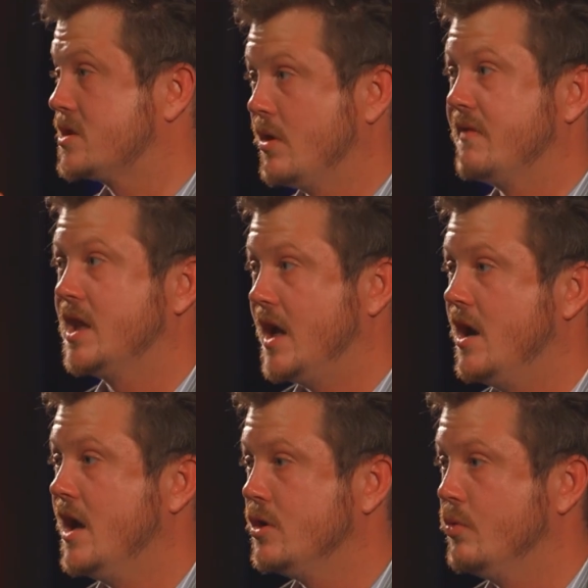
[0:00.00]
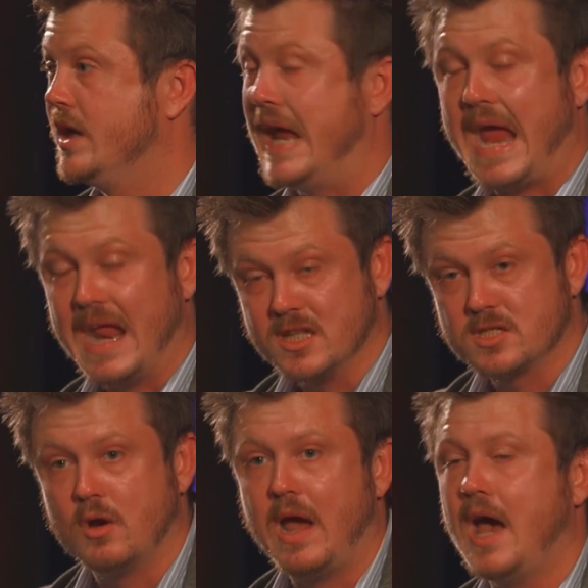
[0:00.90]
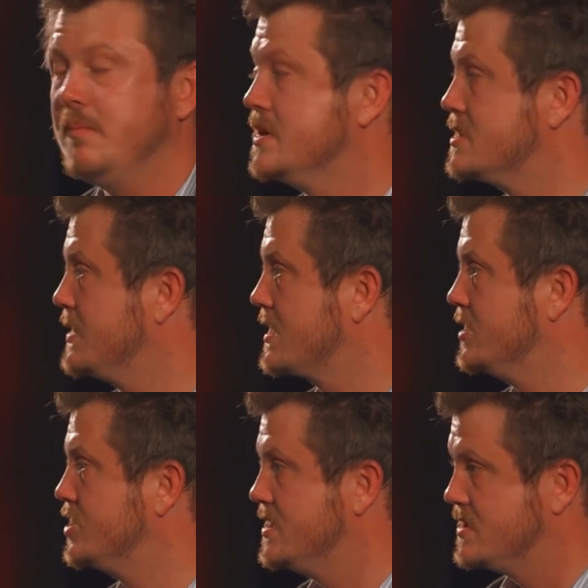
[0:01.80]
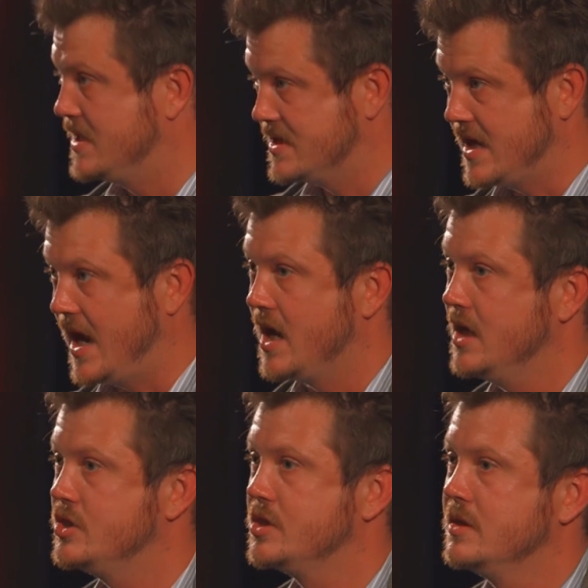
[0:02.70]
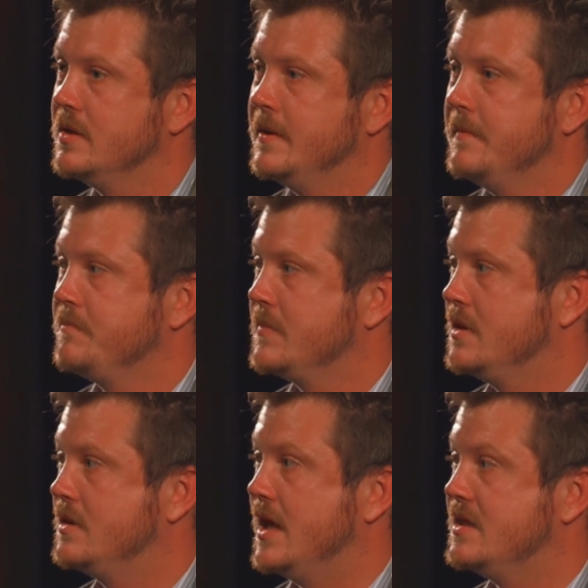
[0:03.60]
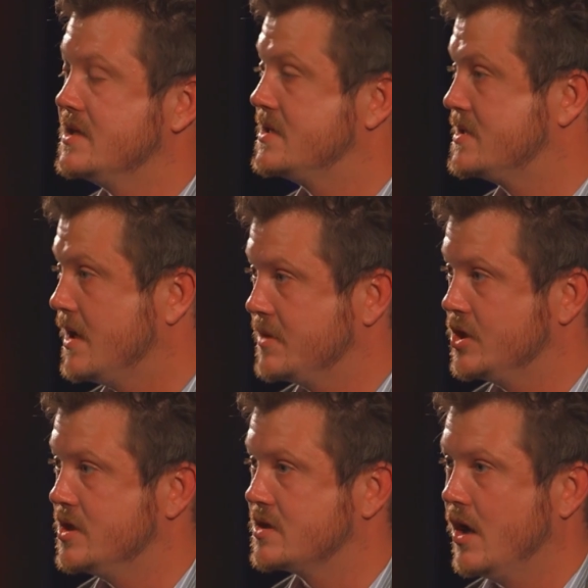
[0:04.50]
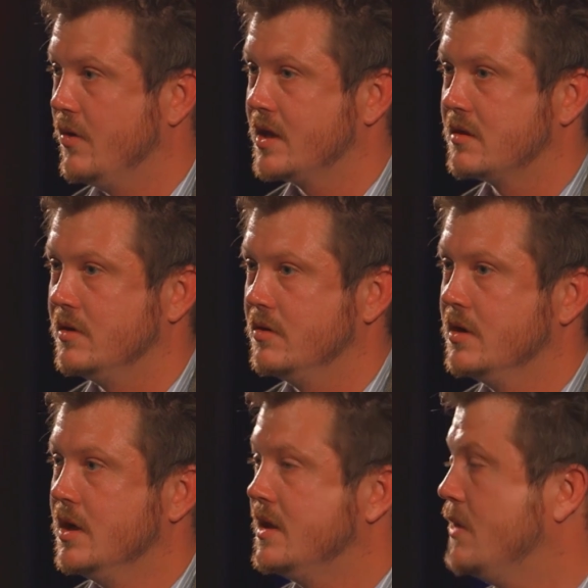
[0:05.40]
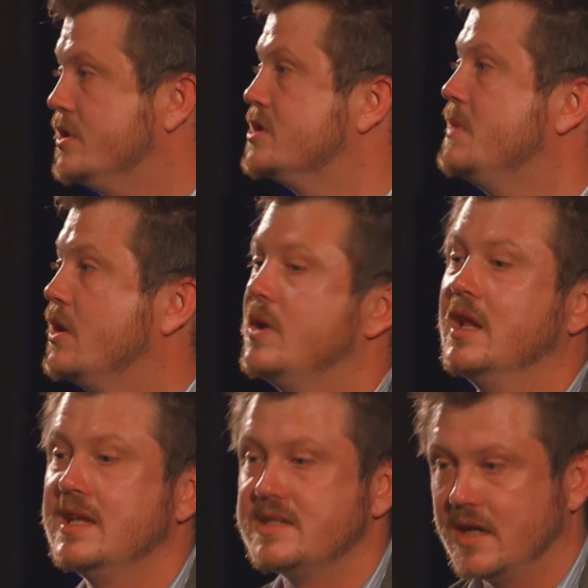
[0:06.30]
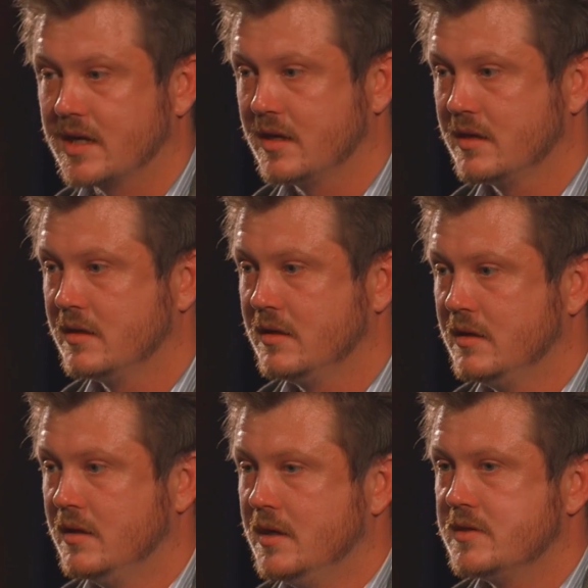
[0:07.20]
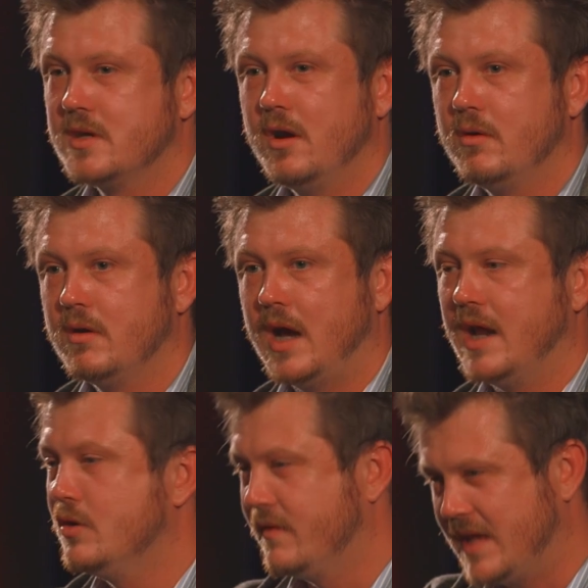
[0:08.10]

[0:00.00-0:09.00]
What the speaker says: story of Claire Underwood and it so happens because she's this age, that this is something she's going through, then we're just being realistic. So I don't know